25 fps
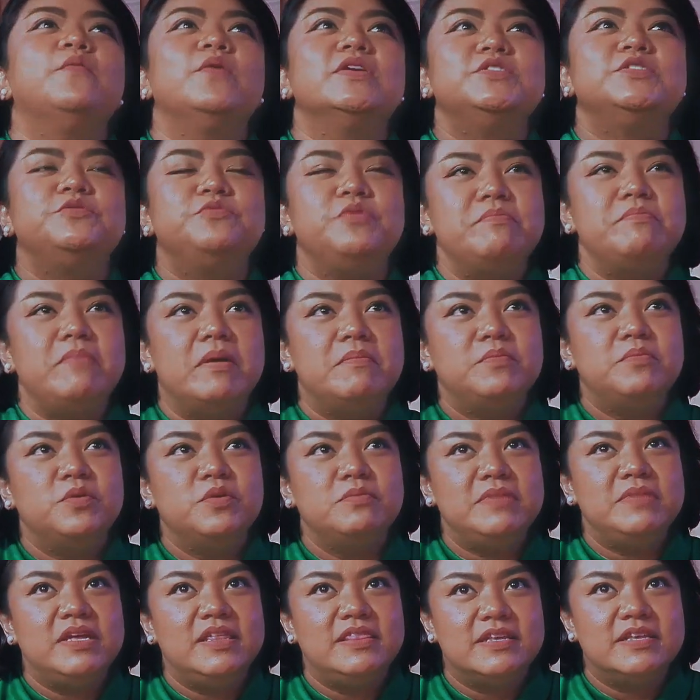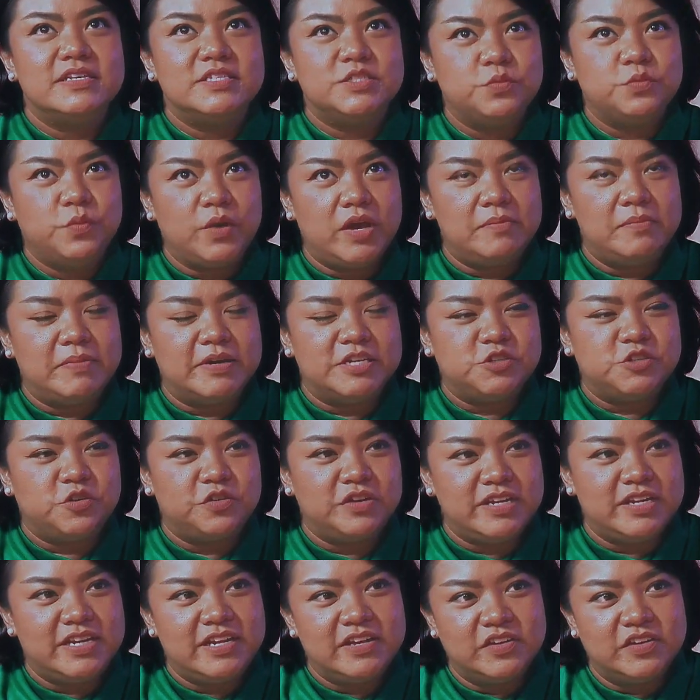It was Remember Me This Way by
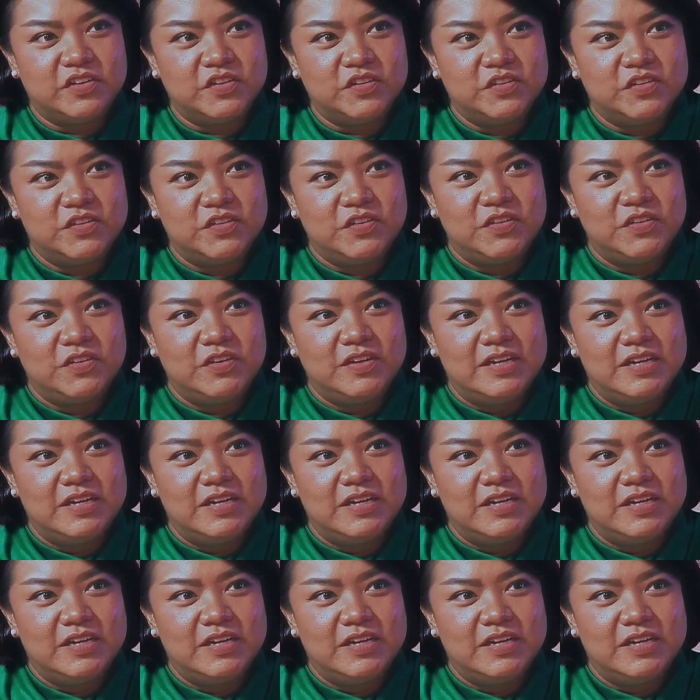Jordan Hill.